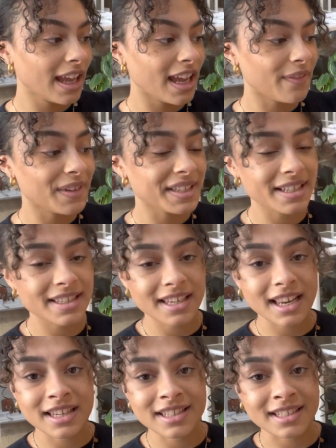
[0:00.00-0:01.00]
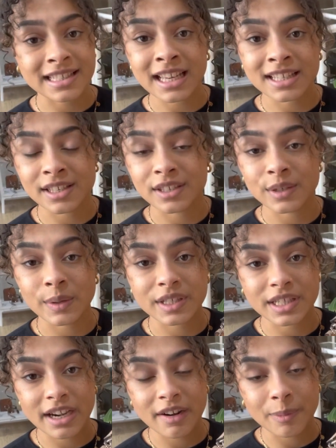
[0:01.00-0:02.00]
If it doesn't and it just takes you to our
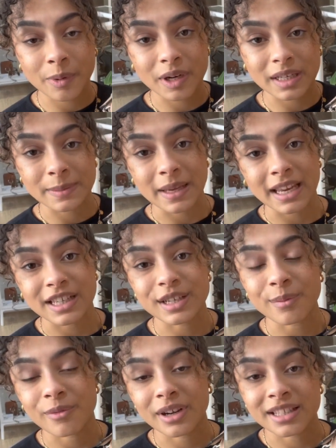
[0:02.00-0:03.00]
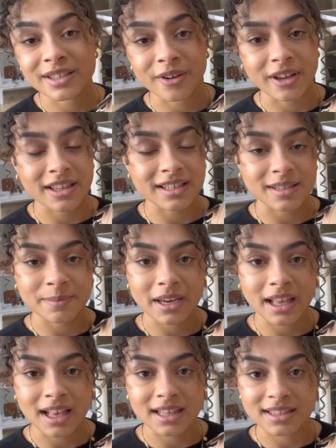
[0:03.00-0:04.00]
generic product page, I'm really sorry, that does mean
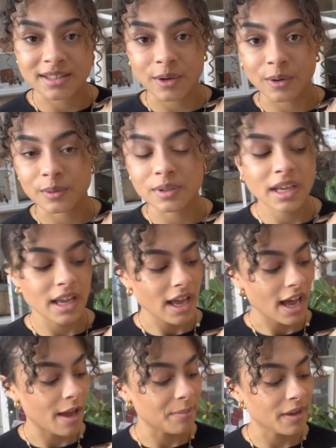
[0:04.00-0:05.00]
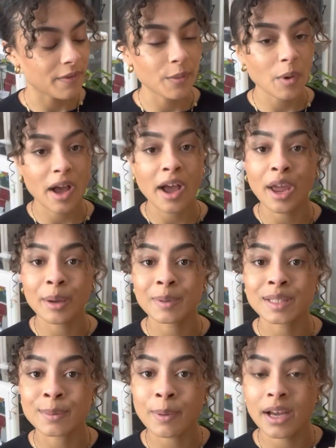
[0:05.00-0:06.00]
it has sold. But if you are
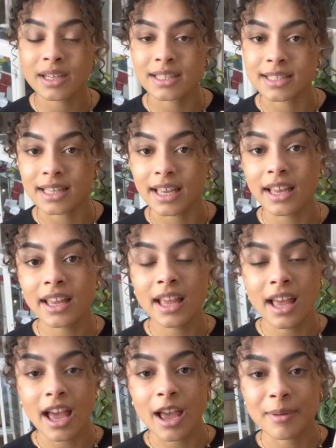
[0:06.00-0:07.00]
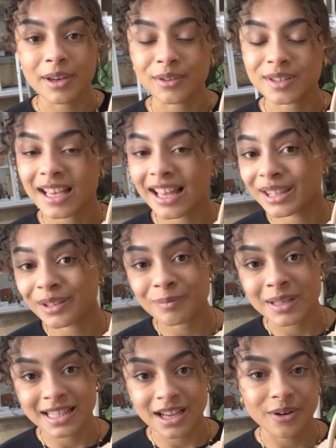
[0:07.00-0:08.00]
hoping to purchase it, and you're sad that you've
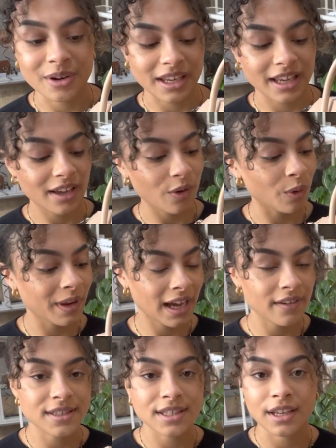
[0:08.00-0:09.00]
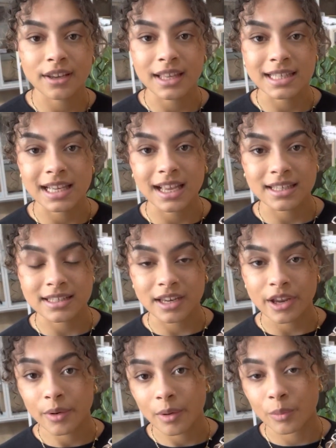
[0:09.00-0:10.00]
missed out on it, all you have to do is let us know
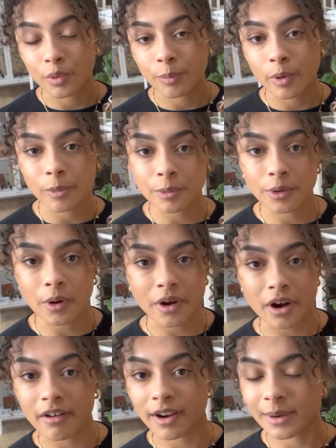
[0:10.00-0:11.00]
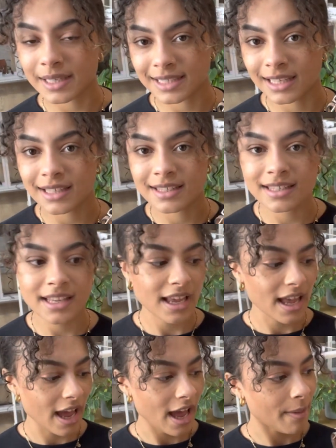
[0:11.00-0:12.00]
and we'll pop you on our request list.
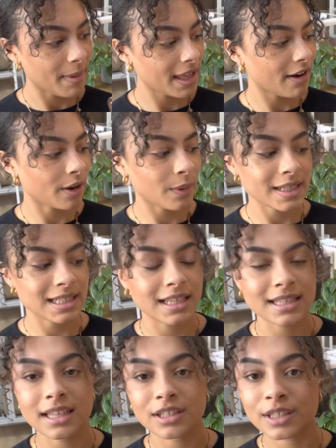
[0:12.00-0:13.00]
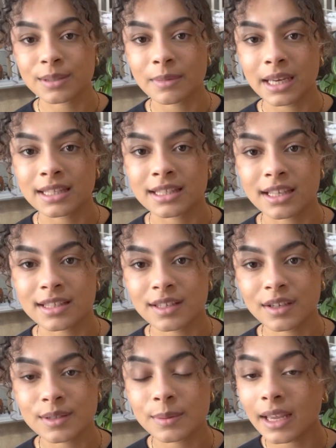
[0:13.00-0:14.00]
And that request list just means that as
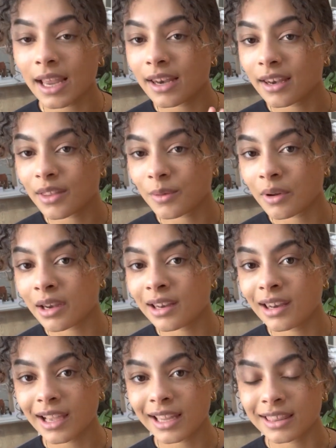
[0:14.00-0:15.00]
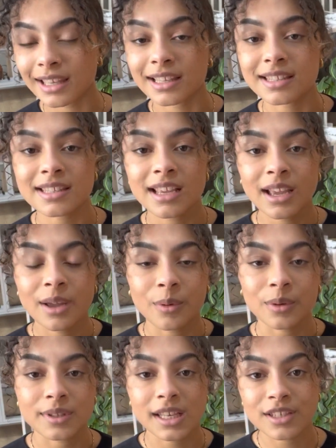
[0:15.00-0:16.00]
soon as we get in another one like this, we
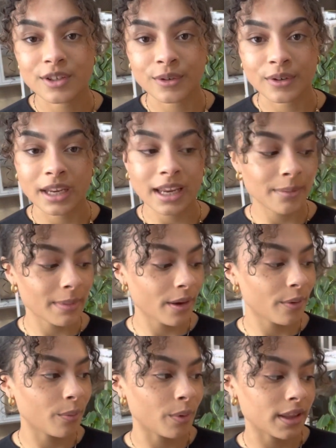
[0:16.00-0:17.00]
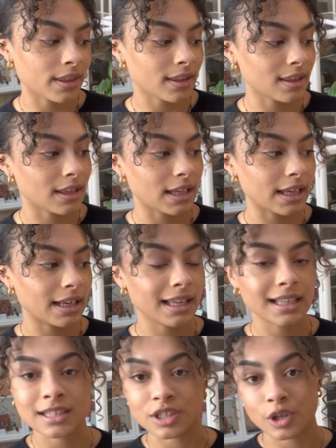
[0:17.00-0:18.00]
will send you through an email with the
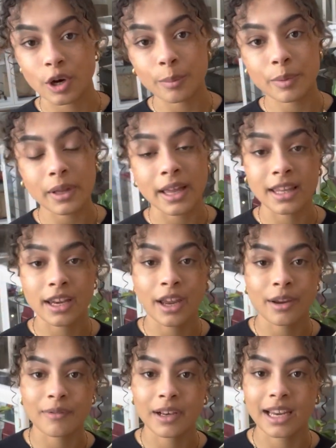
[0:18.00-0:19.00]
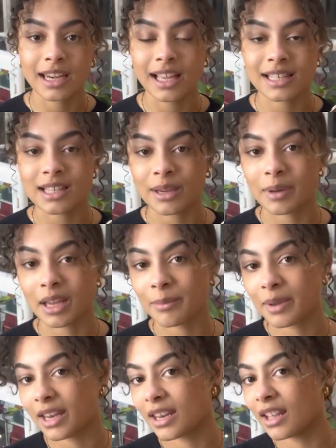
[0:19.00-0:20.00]
link to shop, and then hopefully next time you come
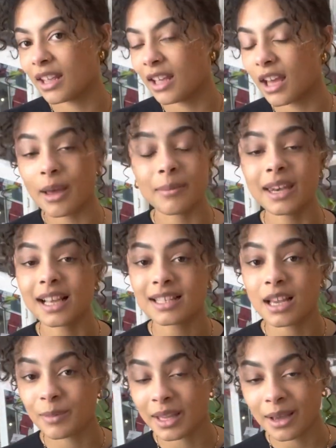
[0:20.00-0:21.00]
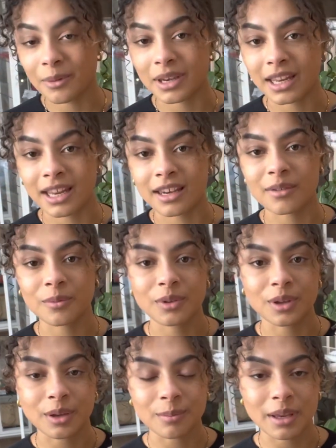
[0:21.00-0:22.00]
in, next time we get one in,
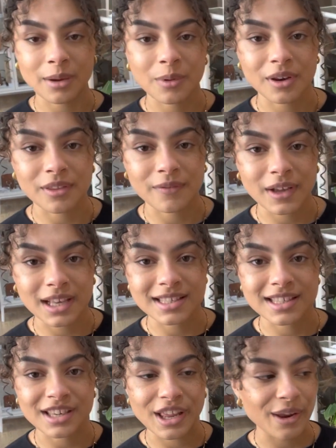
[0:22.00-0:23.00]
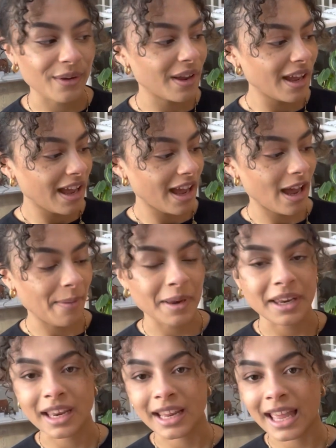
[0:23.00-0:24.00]
you can be one of the first to know, and
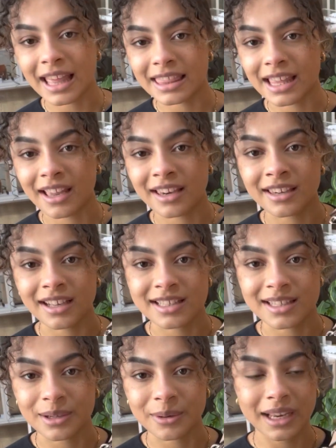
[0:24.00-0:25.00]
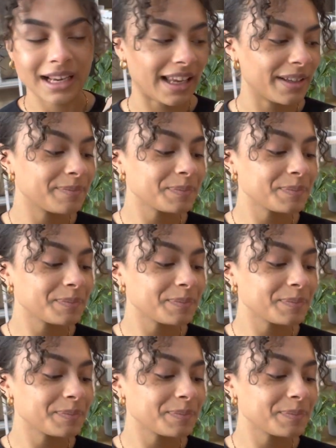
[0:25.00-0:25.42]
you can get in there nice and quickly.